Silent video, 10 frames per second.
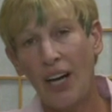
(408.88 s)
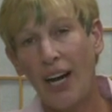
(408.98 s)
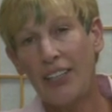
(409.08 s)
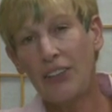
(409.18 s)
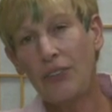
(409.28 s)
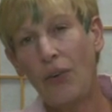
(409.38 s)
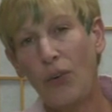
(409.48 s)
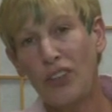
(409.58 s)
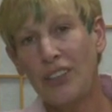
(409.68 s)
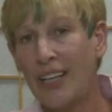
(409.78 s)
I do
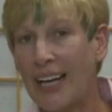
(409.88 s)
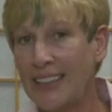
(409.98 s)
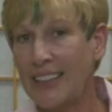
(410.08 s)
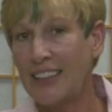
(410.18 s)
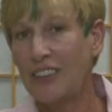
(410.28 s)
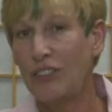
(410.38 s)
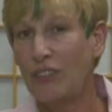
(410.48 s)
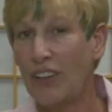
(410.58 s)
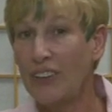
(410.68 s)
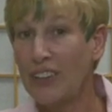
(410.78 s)
hold classes
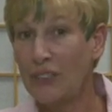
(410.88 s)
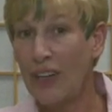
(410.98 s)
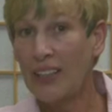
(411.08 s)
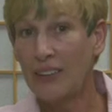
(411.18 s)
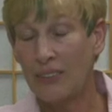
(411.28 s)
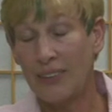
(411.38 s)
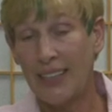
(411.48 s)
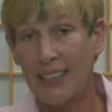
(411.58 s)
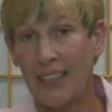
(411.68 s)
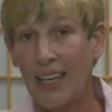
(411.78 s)
fairly
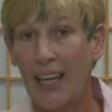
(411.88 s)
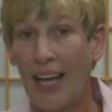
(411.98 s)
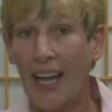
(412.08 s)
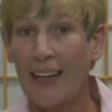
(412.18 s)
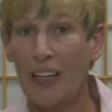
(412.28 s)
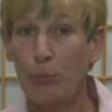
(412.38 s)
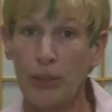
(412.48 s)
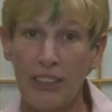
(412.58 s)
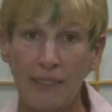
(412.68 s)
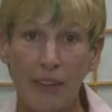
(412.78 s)
regularly, and I
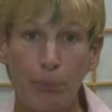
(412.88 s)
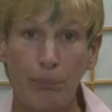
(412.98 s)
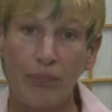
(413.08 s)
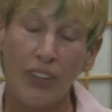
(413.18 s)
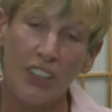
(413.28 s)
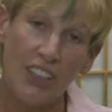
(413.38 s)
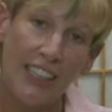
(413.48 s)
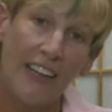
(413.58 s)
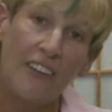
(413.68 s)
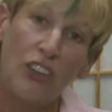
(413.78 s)
put them to,
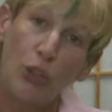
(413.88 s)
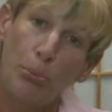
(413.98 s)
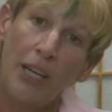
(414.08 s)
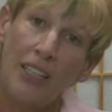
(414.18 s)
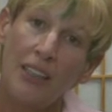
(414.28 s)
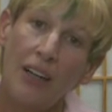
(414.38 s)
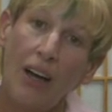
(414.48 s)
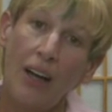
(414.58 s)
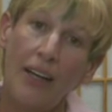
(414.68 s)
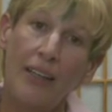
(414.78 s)
together dependent
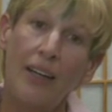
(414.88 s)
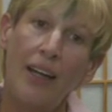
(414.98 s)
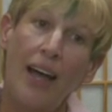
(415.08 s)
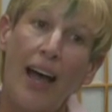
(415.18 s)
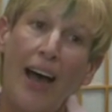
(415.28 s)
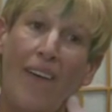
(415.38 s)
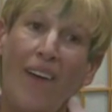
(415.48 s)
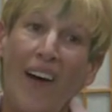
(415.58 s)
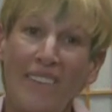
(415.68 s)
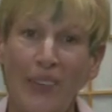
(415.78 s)
on how
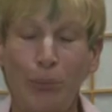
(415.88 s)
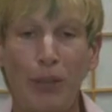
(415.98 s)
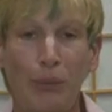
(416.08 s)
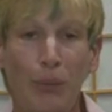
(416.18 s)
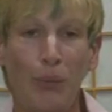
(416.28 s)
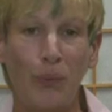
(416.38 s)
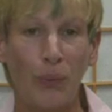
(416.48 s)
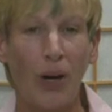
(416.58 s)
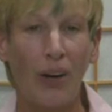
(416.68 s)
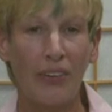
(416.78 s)
often people
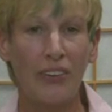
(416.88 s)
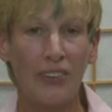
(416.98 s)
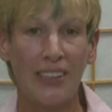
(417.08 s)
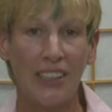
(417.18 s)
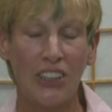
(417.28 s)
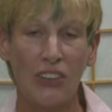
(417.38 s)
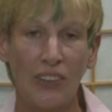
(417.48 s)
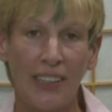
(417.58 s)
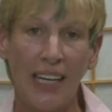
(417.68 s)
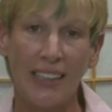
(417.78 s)
are interested in
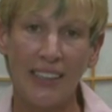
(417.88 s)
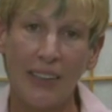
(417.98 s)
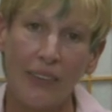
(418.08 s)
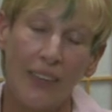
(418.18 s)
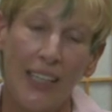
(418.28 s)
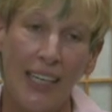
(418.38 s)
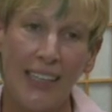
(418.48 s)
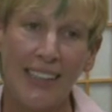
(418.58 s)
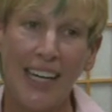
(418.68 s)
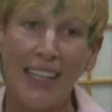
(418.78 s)
doing that. So
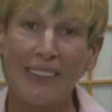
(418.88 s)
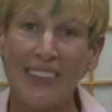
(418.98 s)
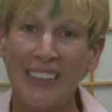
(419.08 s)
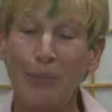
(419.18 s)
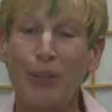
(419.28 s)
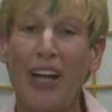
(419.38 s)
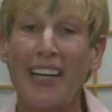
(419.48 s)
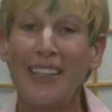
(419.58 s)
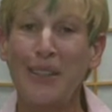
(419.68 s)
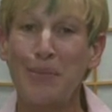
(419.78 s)
it's kind of a supply
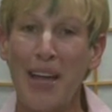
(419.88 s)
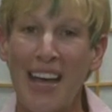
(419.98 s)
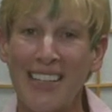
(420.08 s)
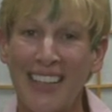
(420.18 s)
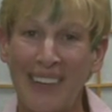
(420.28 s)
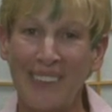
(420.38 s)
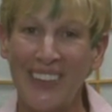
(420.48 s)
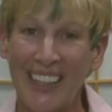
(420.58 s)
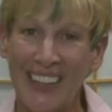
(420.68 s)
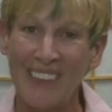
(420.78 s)
and demand type
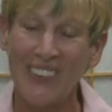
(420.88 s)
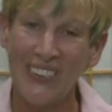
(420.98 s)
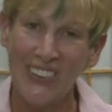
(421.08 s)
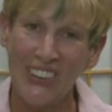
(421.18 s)
thing. If you're